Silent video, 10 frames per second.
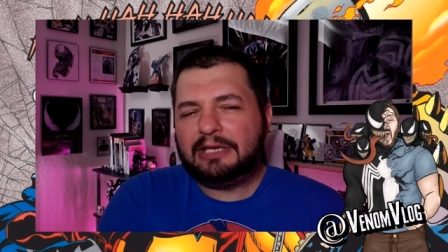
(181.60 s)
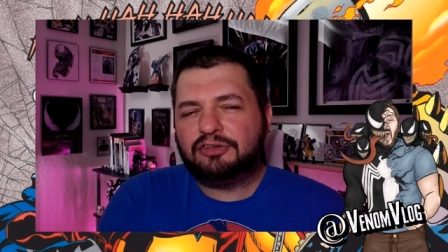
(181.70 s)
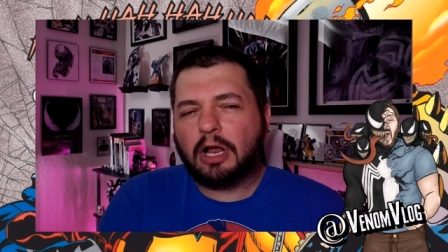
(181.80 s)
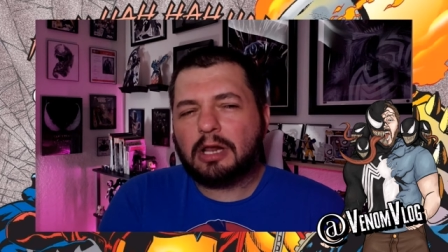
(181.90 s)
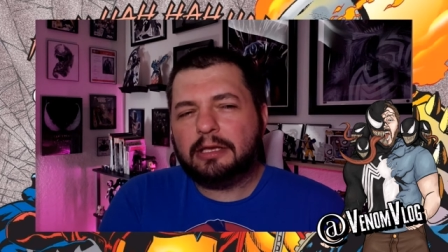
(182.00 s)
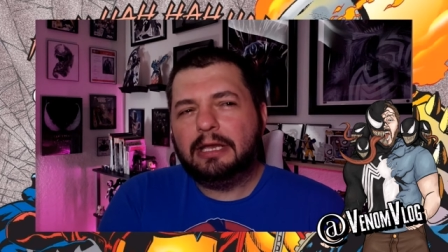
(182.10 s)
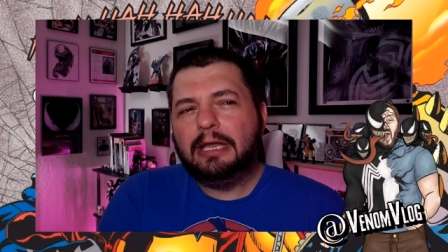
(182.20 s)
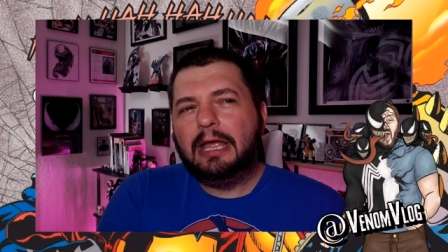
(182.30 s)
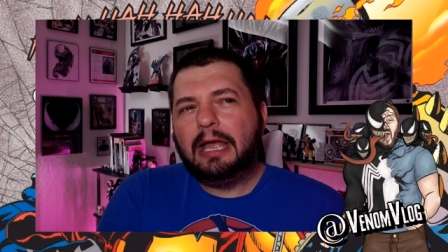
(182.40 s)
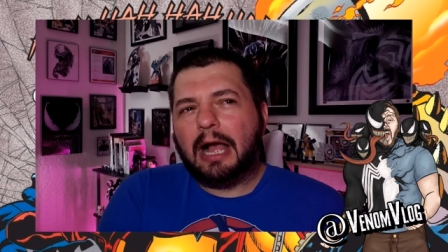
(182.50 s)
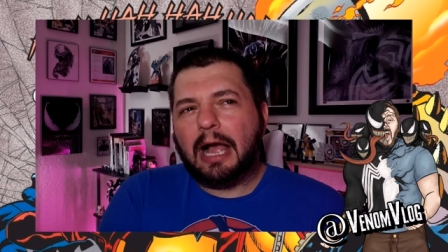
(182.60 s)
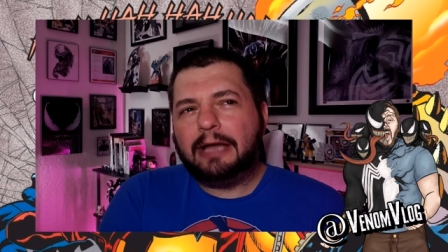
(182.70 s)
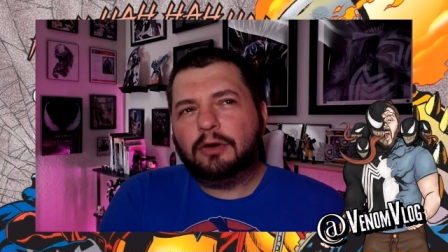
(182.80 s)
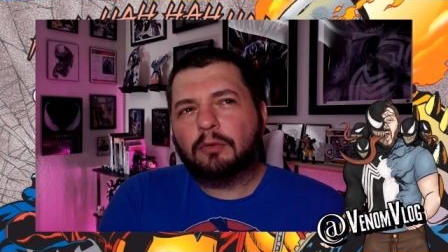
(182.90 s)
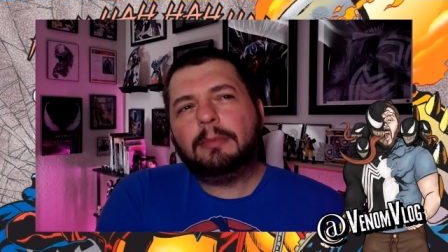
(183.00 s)
chocolate. I
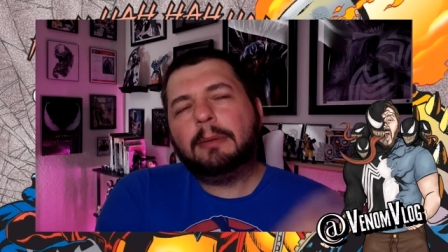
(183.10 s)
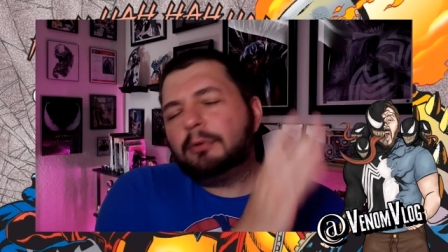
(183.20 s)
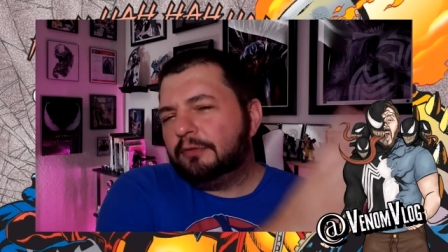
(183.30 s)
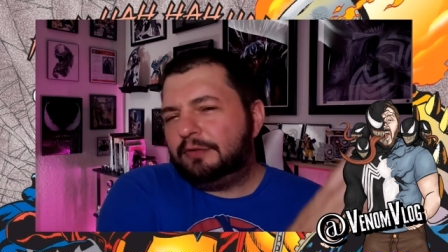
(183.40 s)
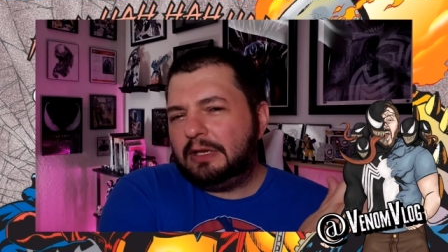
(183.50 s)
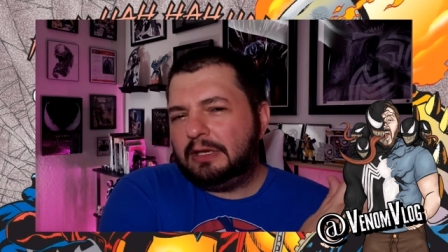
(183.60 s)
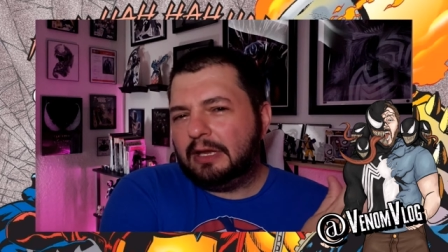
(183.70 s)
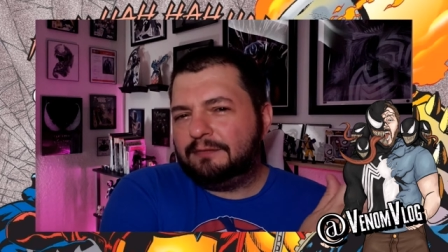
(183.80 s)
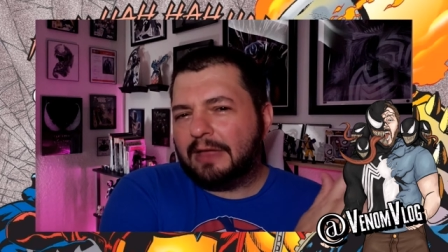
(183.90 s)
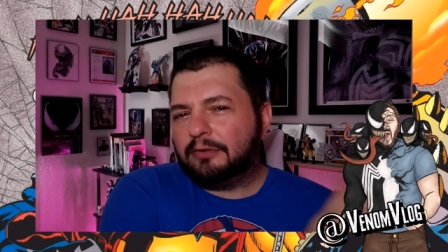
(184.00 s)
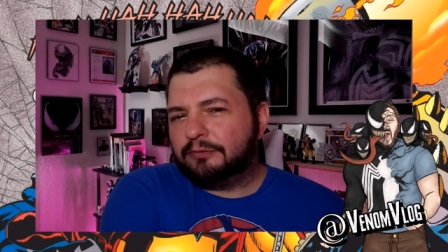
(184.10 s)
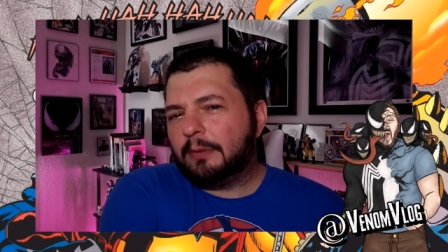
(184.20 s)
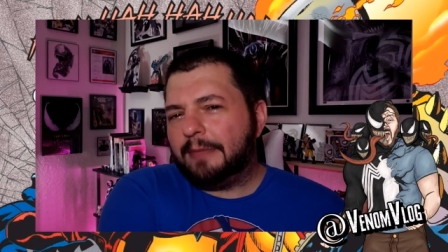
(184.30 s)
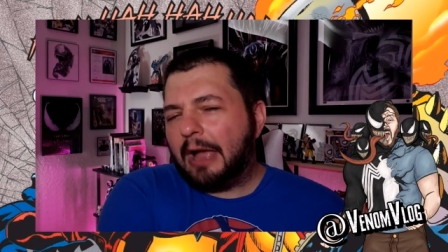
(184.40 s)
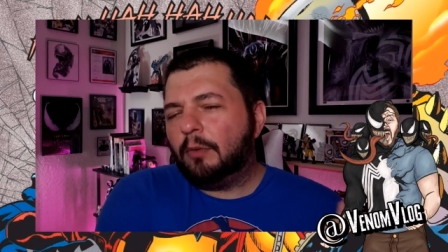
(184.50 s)
don't remember if he if that's
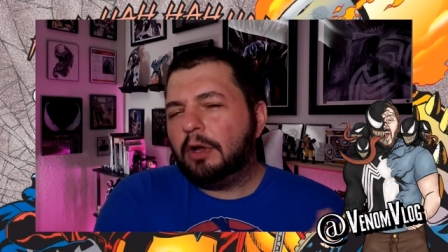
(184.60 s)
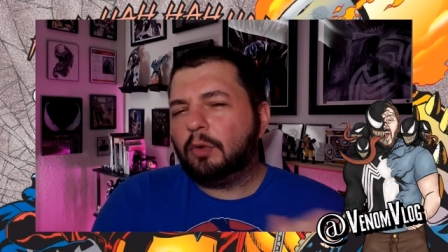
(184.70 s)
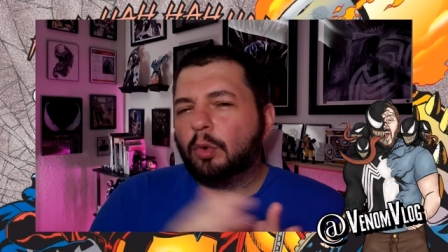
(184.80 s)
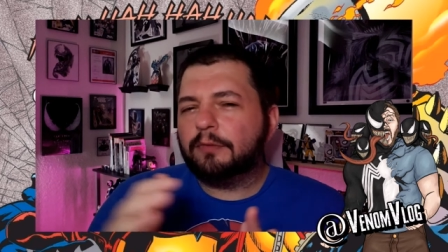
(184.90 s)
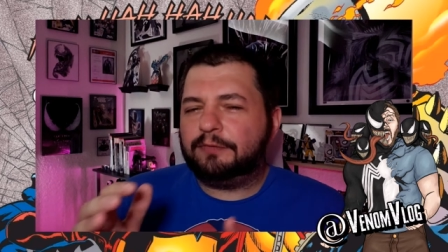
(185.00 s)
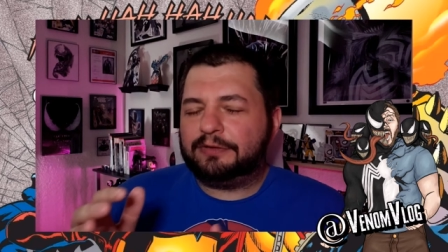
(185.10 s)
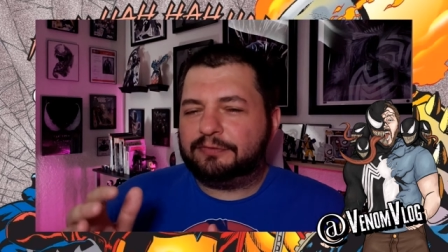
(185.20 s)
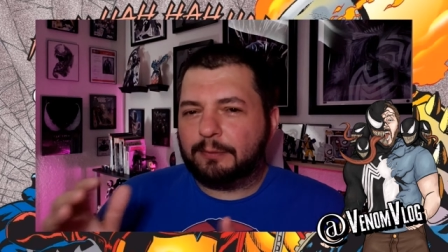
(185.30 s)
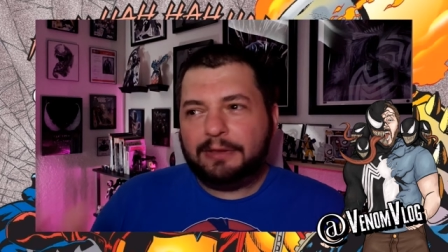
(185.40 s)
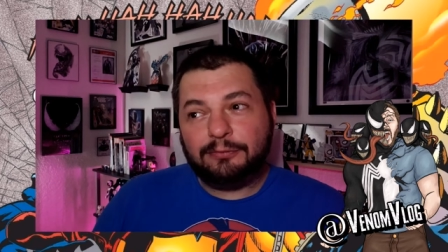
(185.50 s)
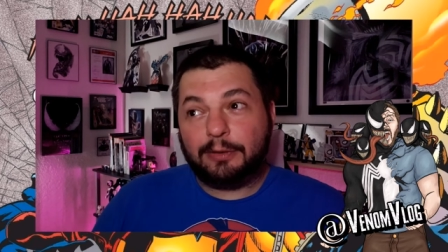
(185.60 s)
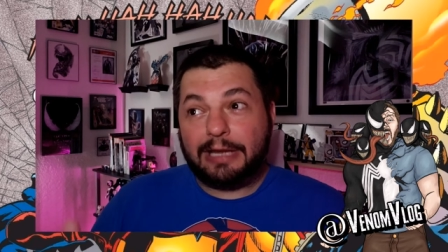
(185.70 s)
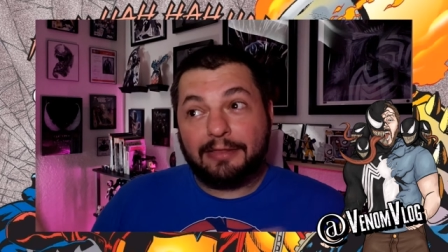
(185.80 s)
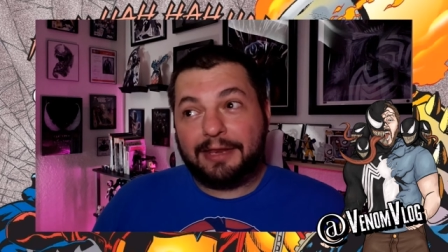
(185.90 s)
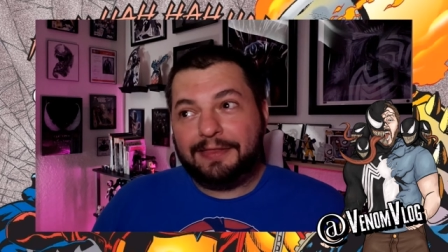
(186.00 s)
from that one or if it's from this one.
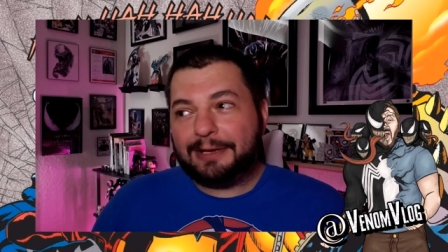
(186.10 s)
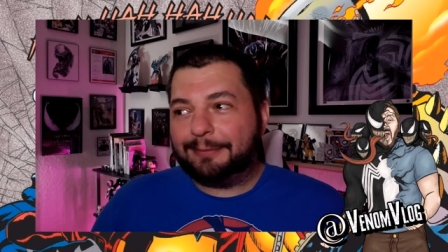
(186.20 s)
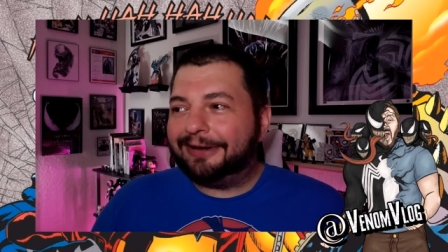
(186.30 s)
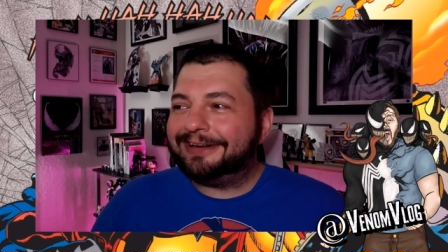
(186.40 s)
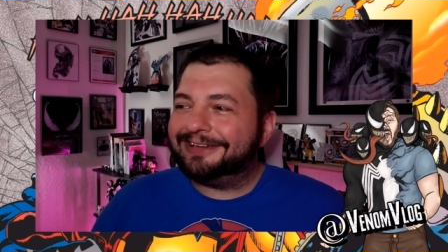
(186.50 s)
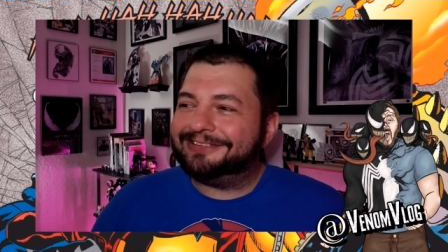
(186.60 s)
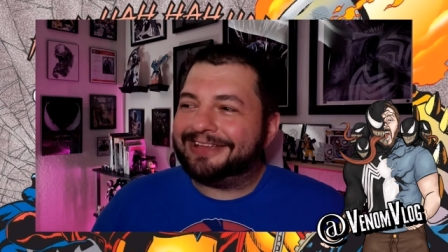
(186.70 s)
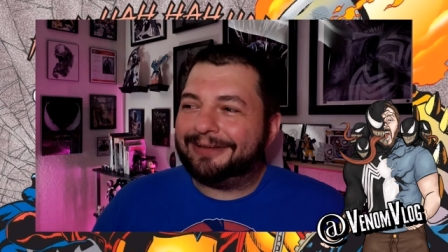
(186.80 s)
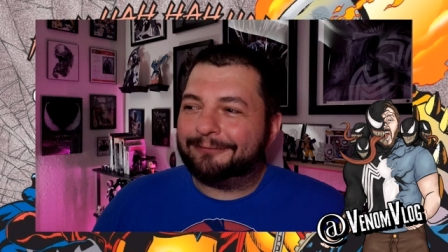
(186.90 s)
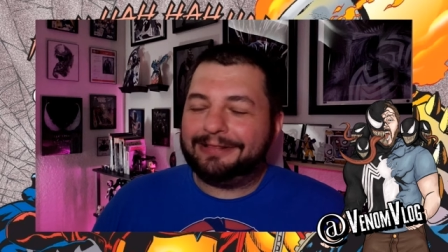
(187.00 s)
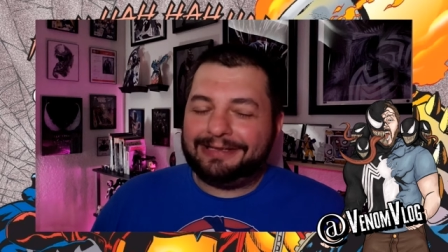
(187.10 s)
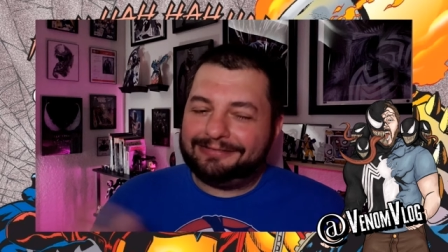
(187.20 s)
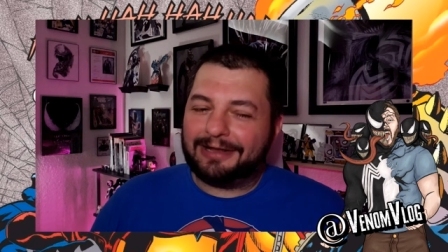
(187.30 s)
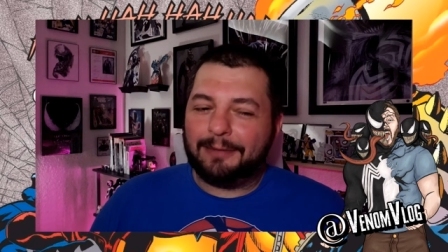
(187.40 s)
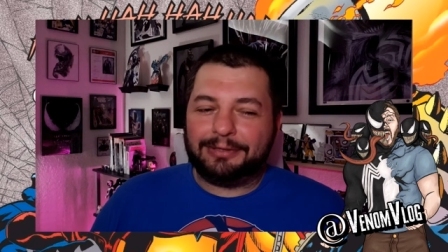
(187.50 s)
Now that I think about it, because I read these a
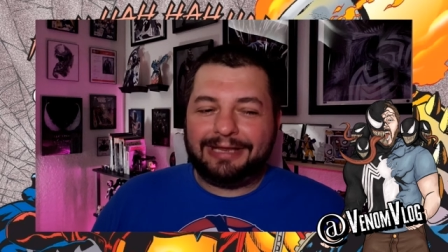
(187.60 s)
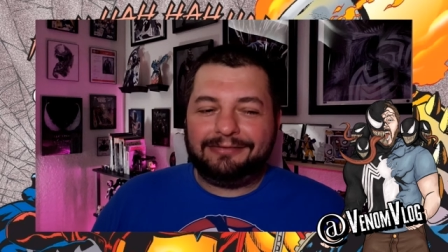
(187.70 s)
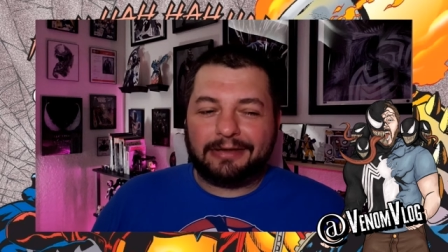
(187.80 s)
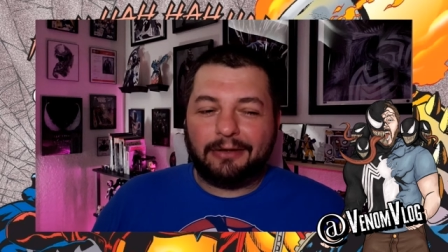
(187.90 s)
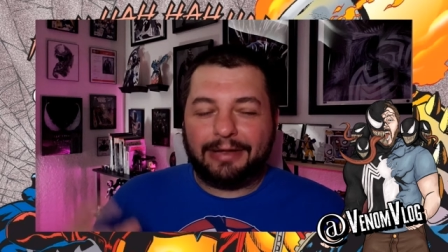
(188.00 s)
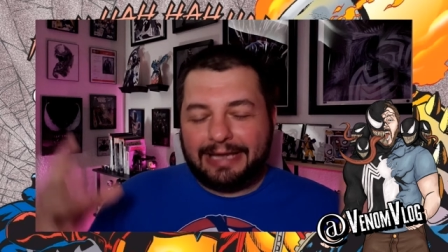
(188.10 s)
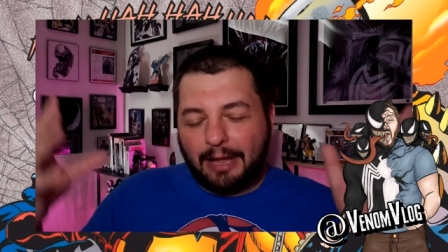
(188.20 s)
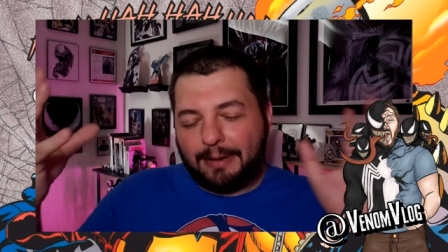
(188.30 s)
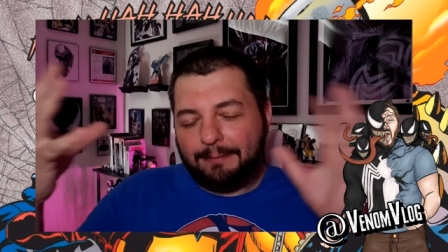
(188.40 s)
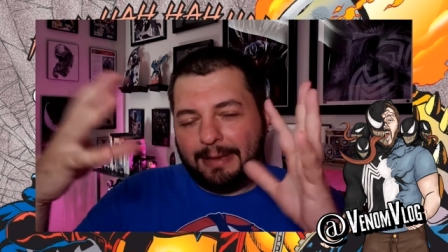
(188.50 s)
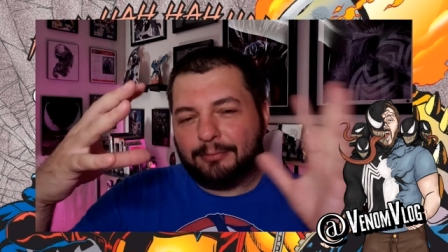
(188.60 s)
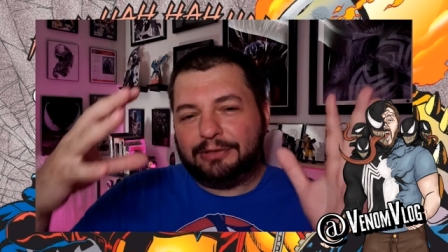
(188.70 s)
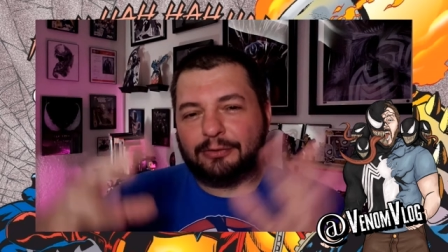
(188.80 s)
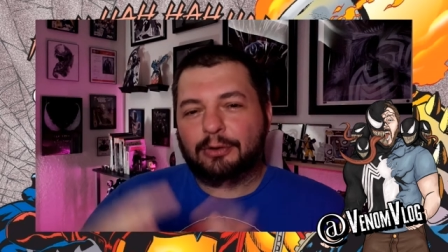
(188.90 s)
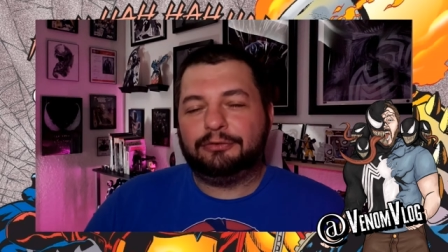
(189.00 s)
couple days ago and now my
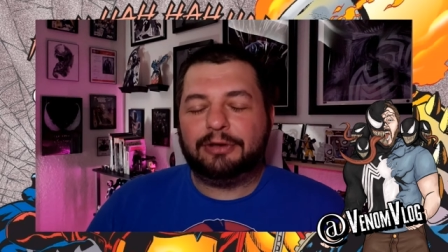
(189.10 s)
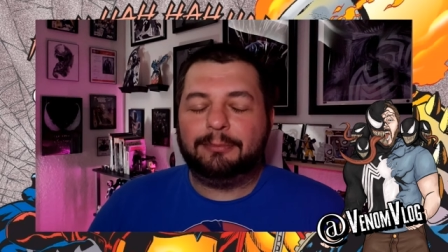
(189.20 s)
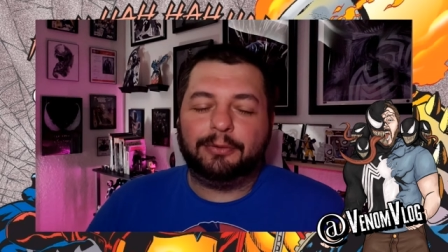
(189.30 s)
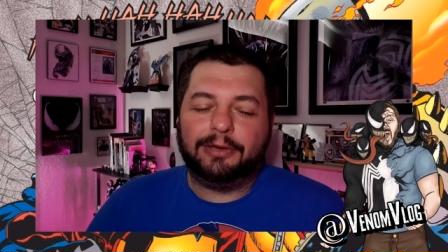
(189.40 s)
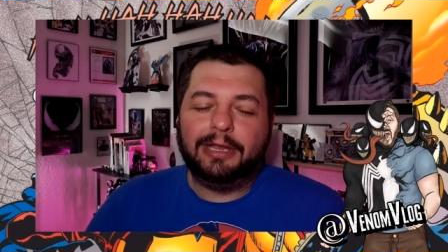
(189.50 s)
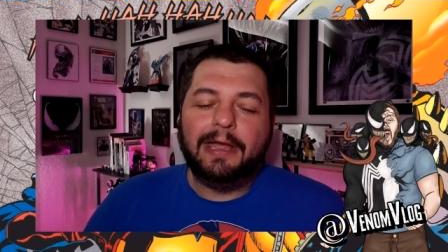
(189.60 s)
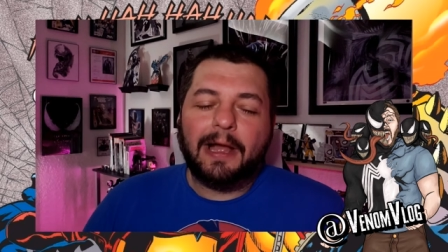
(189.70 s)
memories are all jumbled.